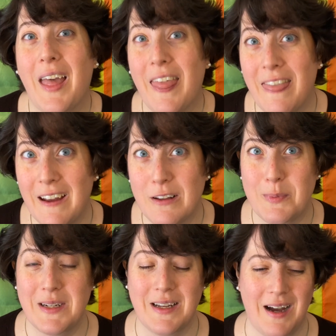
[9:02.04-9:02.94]
Thanks
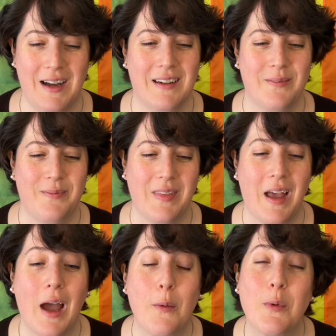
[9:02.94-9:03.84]
be to God,
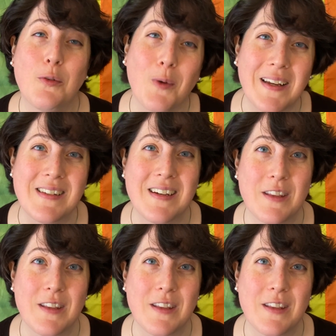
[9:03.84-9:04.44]
I was raised in the